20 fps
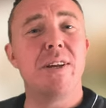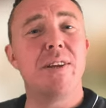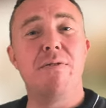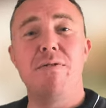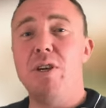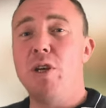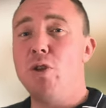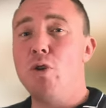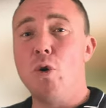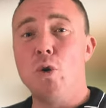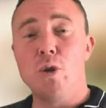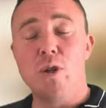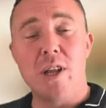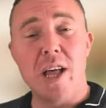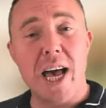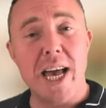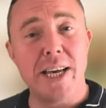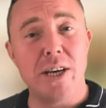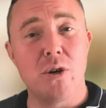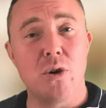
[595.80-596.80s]
if you don't
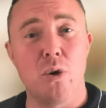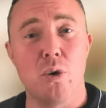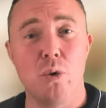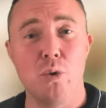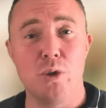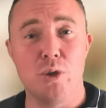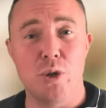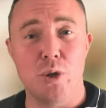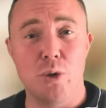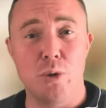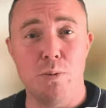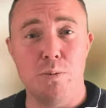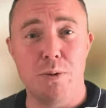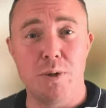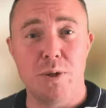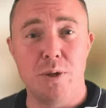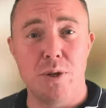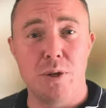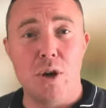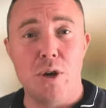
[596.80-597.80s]
like cold
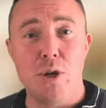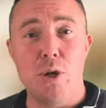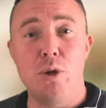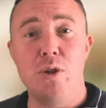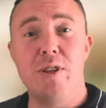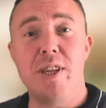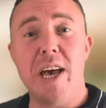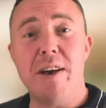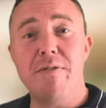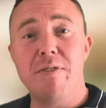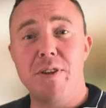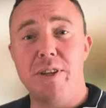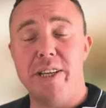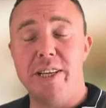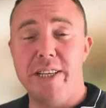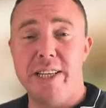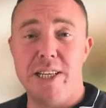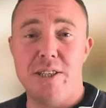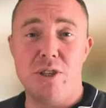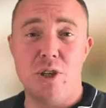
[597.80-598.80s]
soups, You definitely
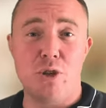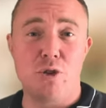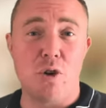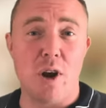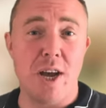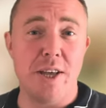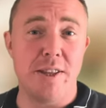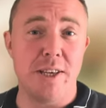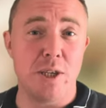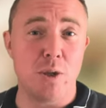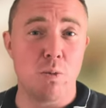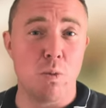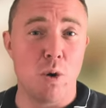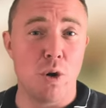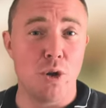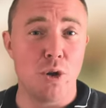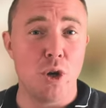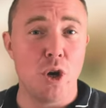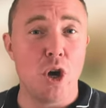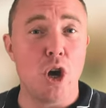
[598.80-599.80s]
need to try this
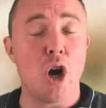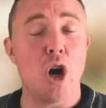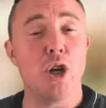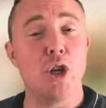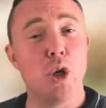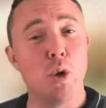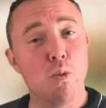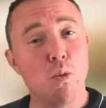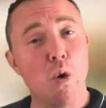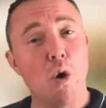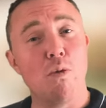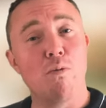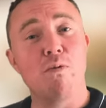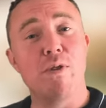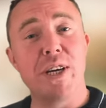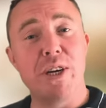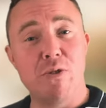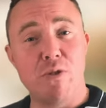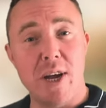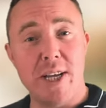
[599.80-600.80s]
one and you won't
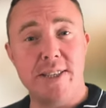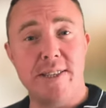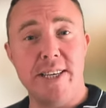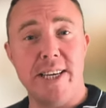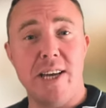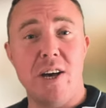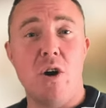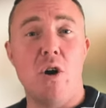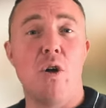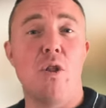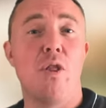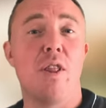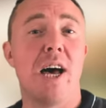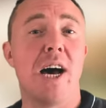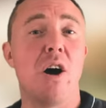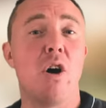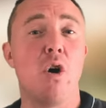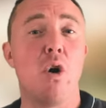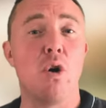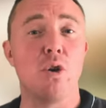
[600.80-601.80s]
regret it on that
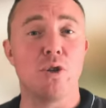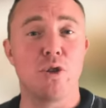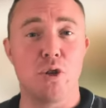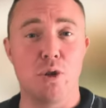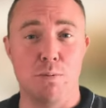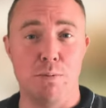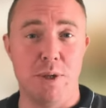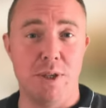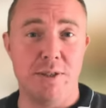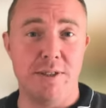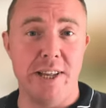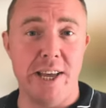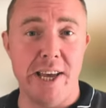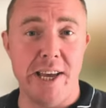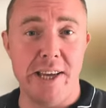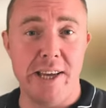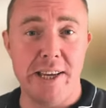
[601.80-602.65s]
hot summer's day.